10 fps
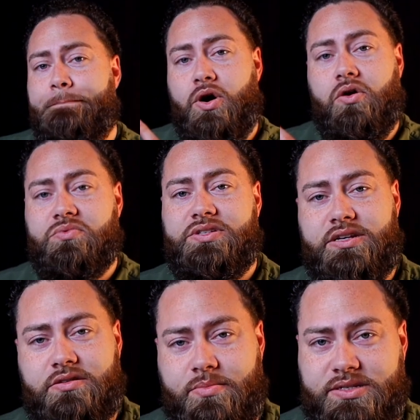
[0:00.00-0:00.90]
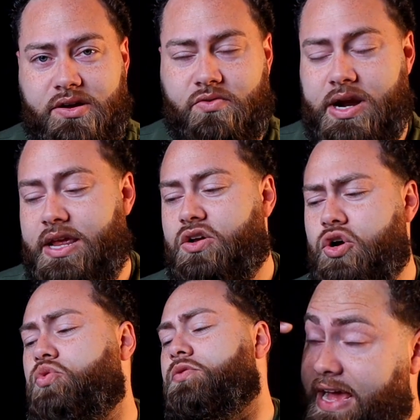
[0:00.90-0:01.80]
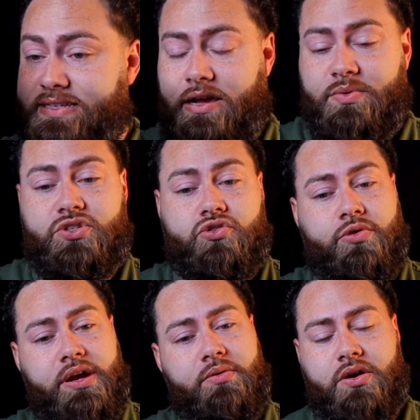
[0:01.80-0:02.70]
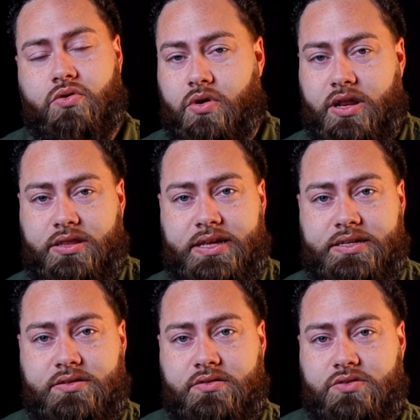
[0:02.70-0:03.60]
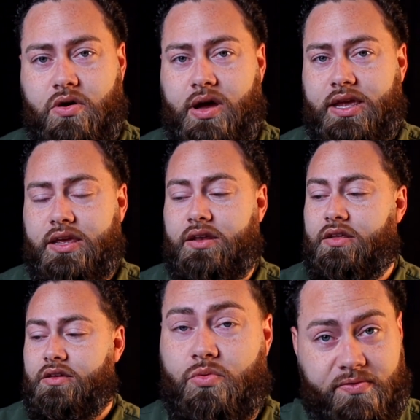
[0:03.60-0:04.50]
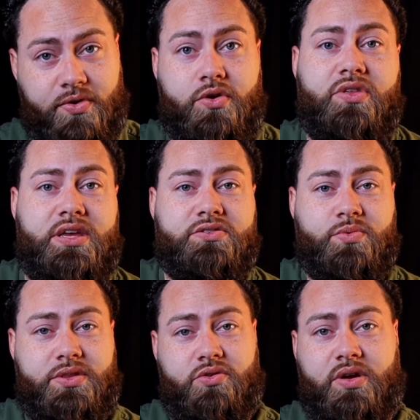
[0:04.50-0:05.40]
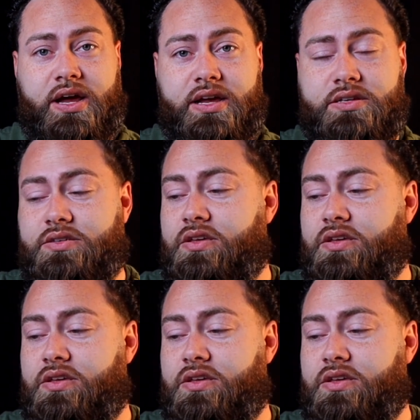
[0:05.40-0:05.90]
Boom, sent it to myself, right? Cool. As I was screen recording these so I can review these with you guys,